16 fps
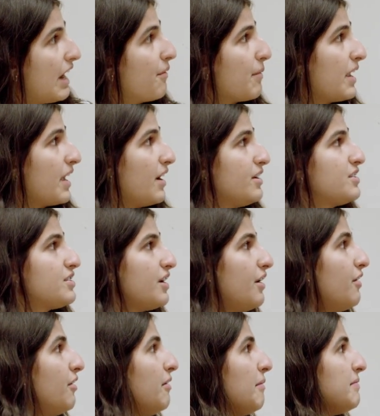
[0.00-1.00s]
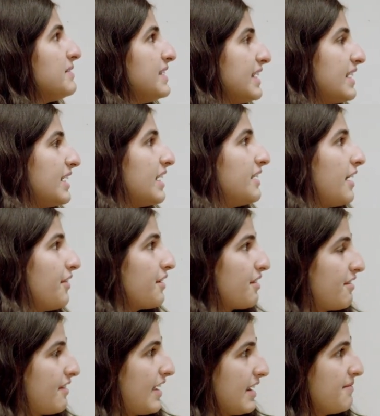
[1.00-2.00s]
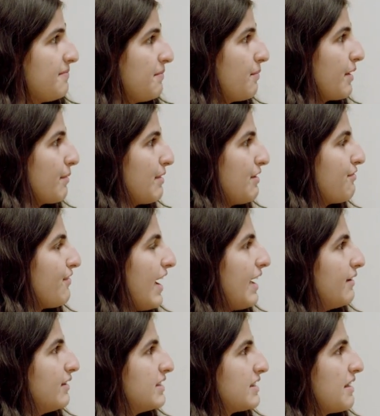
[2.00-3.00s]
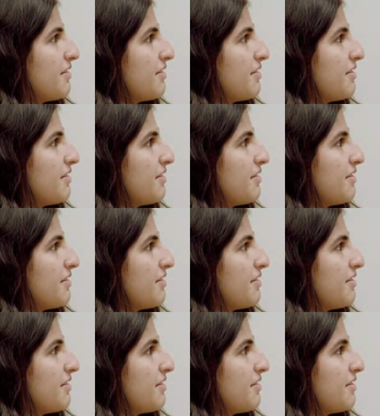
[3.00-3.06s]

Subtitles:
We also did another thing where we found